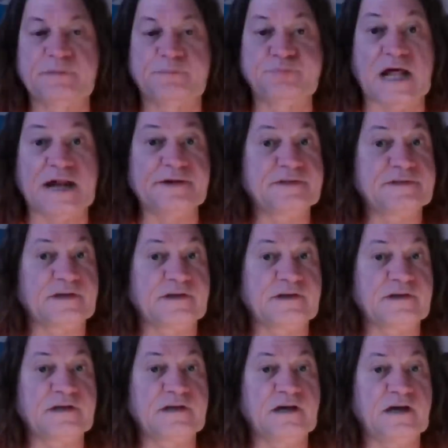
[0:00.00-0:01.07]
the
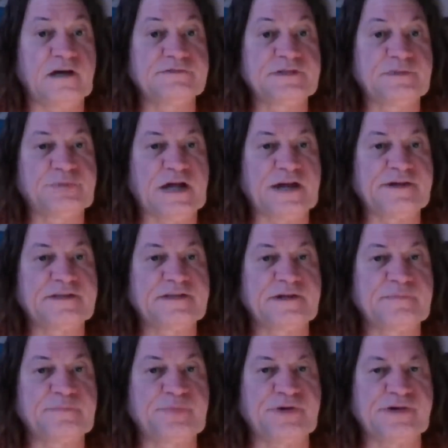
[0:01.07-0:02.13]

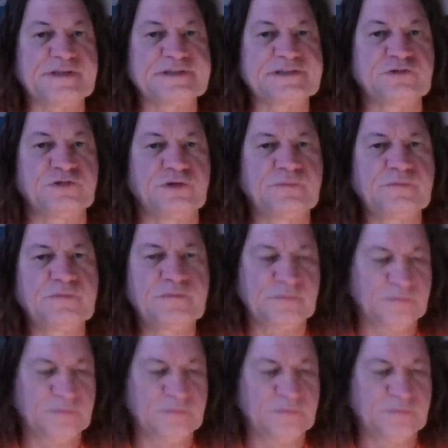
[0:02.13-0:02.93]
planetary periods too.